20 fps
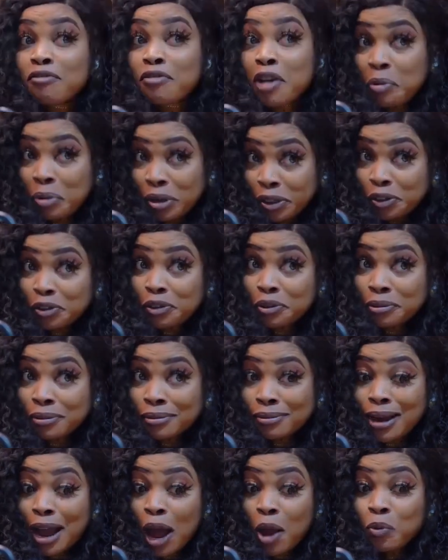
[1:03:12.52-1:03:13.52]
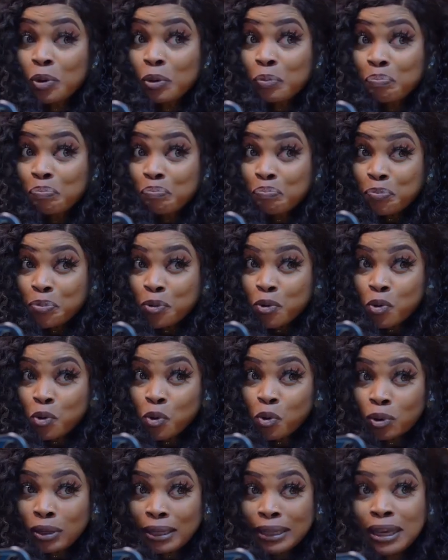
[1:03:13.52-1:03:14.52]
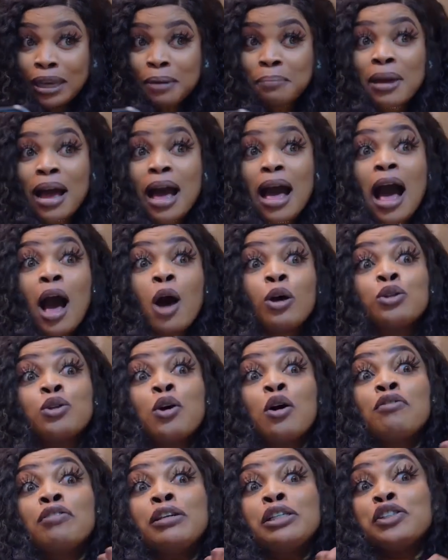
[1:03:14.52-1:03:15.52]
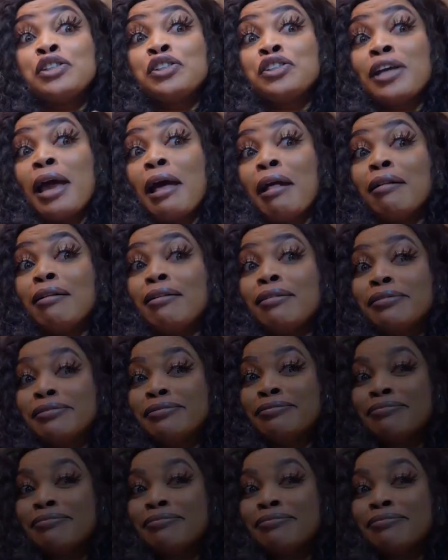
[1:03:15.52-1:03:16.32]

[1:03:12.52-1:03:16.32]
Very soon I will pull him out of his shell.